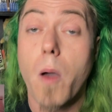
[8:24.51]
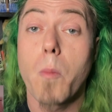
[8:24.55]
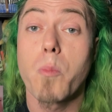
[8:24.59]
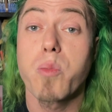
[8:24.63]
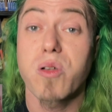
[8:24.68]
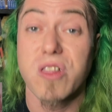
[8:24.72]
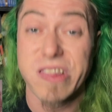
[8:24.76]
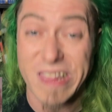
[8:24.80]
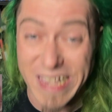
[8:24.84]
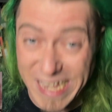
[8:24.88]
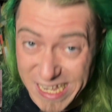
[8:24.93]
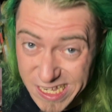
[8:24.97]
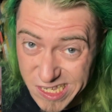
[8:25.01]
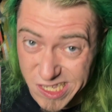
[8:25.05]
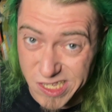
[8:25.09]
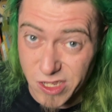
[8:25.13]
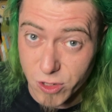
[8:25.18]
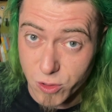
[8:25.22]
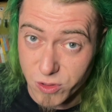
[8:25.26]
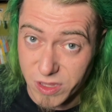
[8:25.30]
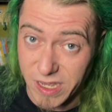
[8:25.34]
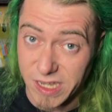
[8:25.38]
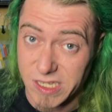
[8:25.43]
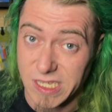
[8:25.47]
Please
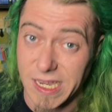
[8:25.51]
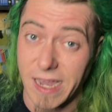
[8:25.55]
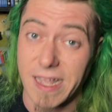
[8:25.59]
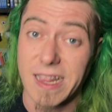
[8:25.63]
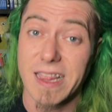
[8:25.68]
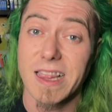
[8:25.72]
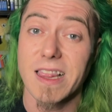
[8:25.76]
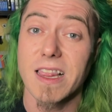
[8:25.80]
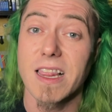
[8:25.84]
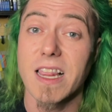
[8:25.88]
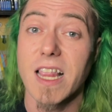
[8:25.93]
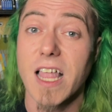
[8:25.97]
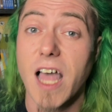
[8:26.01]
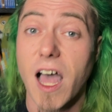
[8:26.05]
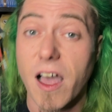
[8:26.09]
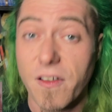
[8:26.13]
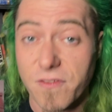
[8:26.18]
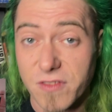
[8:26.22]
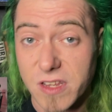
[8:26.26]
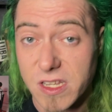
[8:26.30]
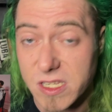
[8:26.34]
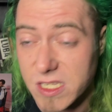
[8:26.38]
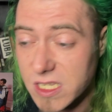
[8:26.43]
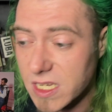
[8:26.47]
do this. I'd
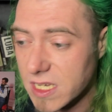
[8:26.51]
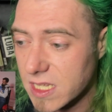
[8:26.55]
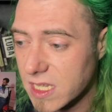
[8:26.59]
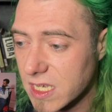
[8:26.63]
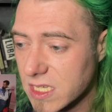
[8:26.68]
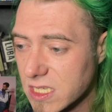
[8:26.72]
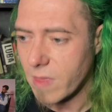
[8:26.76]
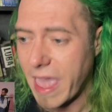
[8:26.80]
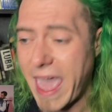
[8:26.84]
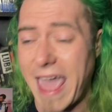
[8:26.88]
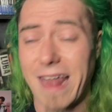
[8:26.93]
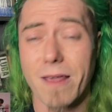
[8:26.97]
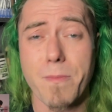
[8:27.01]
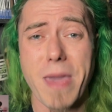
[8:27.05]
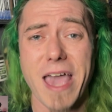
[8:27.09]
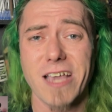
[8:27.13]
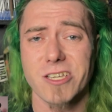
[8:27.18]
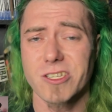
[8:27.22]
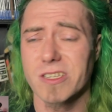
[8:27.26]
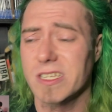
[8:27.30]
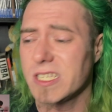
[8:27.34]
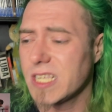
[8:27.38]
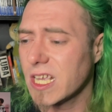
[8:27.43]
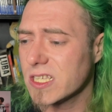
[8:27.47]
love to see this. Adam
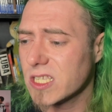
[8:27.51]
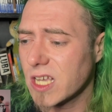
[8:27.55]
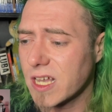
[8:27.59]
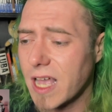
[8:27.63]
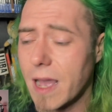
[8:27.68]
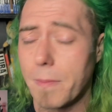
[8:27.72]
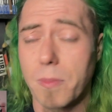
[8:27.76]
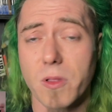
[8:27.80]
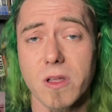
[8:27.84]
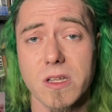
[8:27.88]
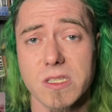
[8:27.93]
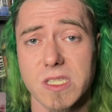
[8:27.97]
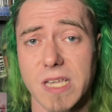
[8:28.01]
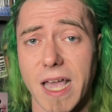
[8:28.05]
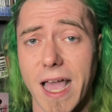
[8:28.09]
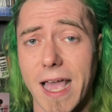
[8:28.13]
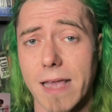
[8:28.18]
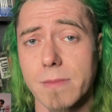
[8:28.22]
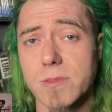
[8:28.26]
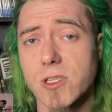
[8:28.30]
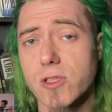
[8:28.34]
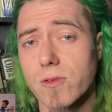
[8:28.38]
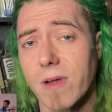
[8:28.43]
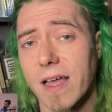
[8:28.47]
actually says a couple of
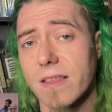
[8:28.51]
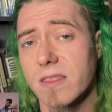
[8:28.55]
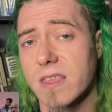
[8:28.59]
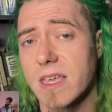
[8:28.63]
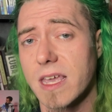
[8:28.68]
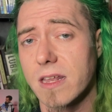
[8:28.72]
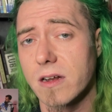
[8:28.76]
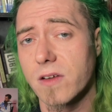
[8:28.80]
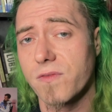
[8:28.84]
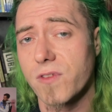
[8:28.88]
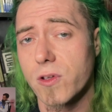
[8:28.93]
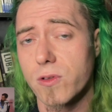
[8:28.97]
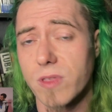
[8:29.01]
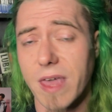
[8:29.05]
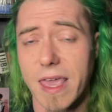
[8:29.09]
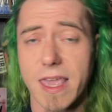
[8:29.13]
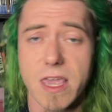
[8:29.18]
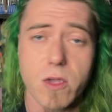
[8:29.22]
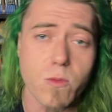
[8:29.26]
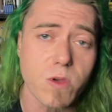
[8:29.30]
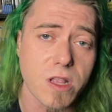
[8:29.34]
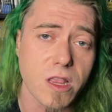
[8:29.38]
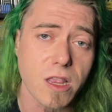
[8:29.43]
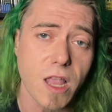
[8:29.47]
times throughout the interview that
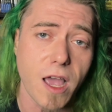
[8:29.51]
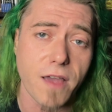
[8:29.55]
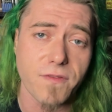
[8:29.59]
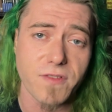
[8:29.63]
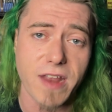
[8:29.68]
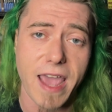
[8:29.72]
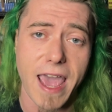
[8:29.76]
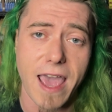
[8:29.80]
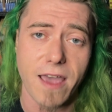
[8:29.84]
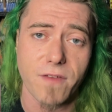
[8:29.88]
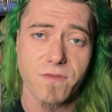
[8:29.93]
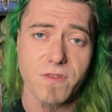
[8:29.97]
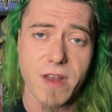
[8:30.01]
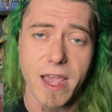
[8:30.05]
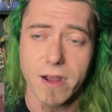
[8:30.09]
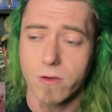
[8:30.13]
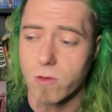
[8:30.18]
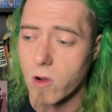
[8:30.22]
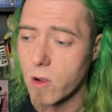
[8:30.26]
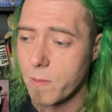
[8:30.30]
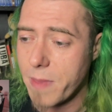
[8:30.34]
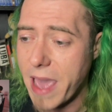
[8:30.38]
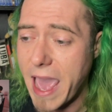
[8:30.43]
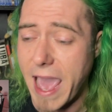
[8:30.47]
he would love to have
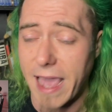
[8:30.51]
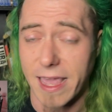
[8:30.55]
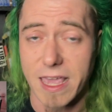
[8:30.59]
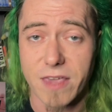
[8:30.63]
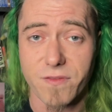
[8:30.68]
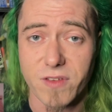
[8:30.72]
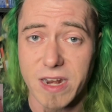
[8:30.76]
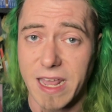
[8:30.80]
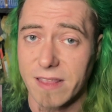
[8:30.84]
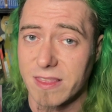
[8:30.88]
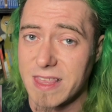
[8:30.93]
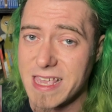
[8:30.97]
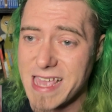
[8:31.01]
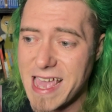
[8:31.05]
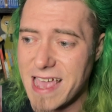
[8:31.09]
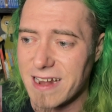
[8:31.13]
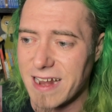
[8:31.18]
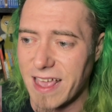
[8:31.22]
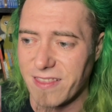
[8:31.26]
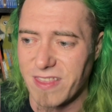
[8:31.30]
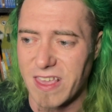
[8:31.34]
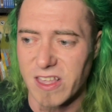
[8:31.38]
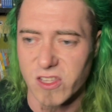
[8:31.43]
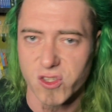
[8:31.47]
Necro back. Even at the
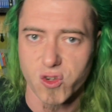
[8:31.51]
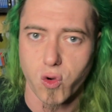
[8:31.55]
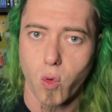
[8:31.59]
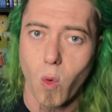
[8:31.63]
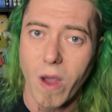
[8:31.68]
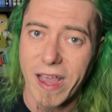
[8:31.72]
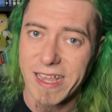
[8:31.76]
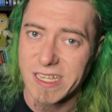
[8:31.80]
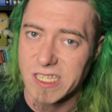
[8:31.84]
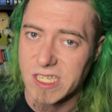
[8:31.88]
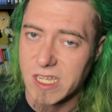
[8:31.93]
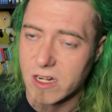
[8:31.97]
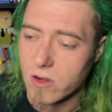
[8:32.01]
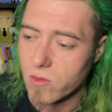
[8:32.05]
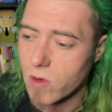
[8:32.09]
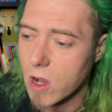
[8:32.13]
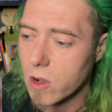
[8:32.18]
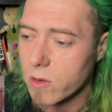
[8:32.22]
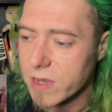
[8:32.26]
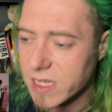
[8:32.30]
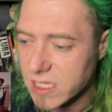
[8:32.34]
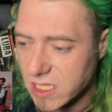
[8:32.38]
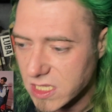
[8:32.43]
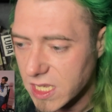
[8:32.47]
end, I think twice in a
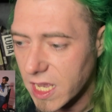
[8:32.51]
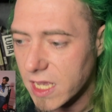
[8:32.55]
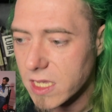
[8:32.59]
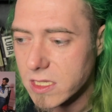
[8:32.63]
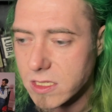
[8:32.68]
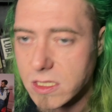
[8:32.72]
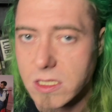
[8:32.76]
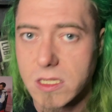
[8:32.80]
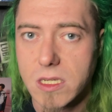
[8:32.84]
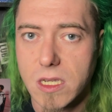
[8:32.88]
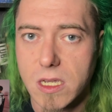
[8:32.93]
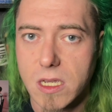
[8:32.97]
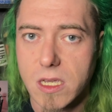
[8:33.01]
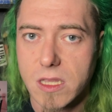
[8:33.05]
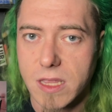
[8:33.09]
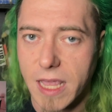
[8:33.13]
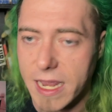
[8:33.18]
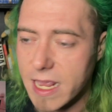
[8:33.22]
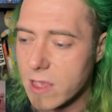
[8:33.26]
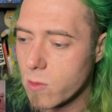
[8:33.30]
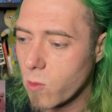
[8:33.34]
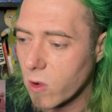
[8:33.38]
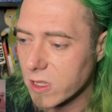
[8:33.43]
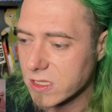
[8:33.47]
row he says
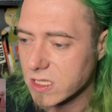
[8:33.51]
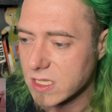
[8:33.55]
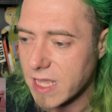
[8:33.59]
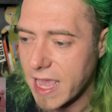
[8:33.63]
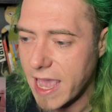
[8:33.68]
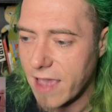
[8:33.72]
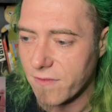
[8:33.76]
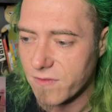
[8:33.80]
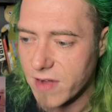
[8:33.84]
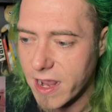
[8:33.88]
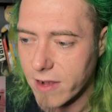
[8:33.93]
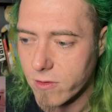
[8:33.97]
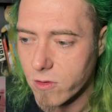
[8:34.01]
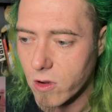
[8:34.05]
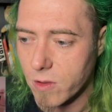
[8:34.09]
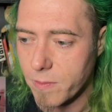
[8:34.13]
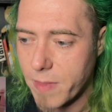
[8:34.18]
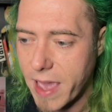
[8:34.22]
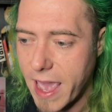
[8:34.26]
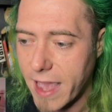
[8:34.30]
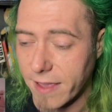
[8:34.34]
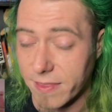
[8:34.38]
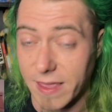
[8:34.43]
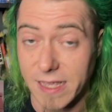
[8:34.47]
that he wants to have Necro
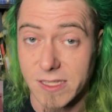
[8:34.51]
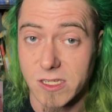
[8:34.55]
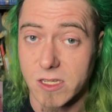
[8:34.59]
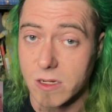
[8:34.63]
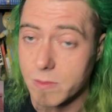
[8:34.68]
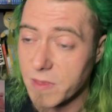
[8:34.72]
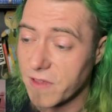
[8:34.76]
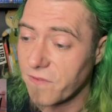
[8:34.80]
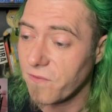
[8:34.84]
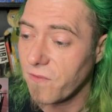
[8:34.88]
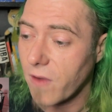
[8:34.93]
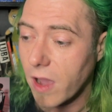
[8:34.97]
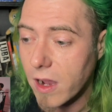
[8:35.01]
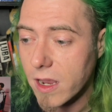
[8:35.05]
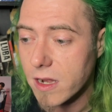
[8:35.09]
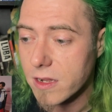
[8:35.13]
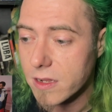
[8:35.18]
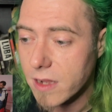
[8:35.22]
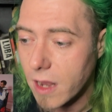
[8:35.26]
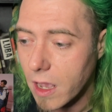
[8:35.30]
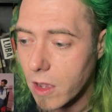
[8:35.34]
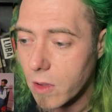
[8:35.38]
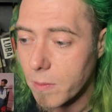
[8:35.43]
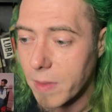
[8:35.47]
back. That's going to be
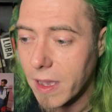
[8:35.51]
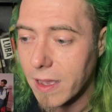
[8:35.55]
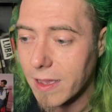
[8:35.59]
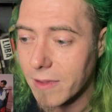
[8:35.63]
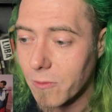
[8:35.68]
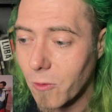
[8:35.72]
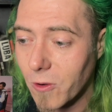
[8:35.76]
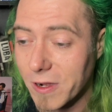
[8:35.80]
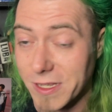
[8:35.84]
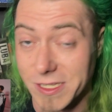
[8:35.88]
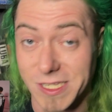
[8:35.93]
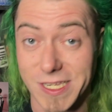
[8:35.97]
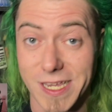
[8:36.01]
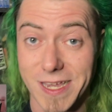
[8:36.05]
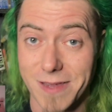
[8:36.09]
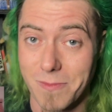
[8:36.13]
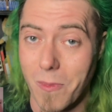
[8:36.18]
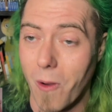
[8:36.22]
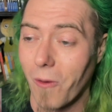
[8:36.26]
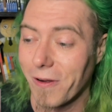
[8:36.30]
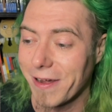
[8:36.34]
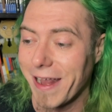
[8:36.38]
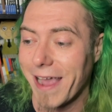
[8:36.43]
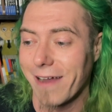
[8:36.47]
fucking dope. I want to see
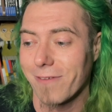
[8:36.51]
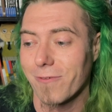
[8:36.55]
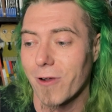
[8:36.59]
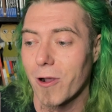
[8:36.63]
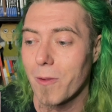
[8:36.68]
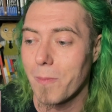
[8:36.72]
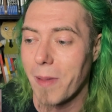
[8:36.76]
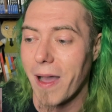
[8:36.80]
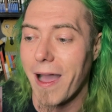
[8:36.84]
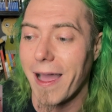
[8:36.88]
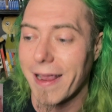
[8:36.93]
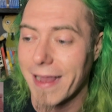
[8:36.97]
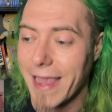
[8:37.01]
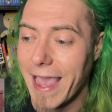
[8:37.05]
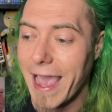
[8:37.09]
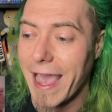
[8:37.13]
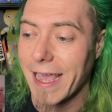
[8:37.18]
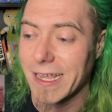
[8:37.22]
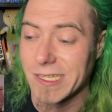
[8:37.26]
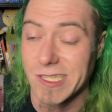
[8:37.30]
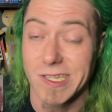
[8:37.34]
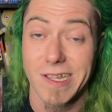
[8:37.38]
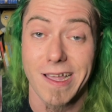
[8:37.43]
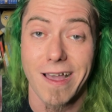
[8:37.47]
more Necro
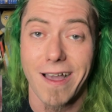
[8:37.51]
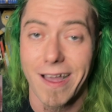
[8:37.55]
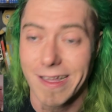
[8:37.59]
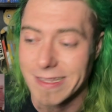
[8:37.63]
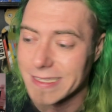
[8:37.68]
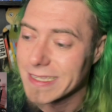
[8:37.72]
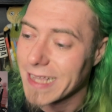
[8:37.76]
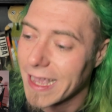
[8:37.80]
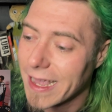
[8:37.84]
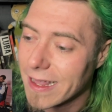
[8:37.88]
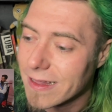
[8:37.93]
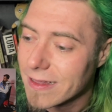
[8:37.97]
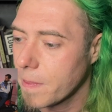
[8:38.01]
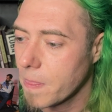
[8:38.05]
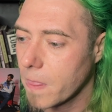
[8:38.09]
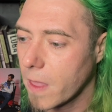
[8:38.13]
podcast content.